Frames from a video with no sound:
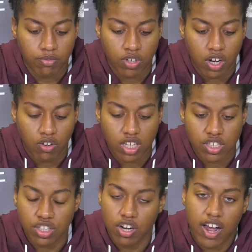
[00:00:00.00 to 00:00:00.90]
you know,
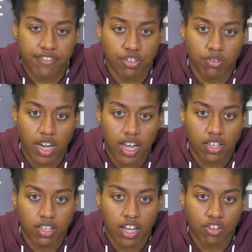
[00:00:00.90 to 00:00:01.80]
because she don't have to do
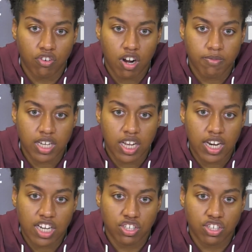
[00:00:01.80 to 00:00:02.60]
that. Like, you know what I'm saying?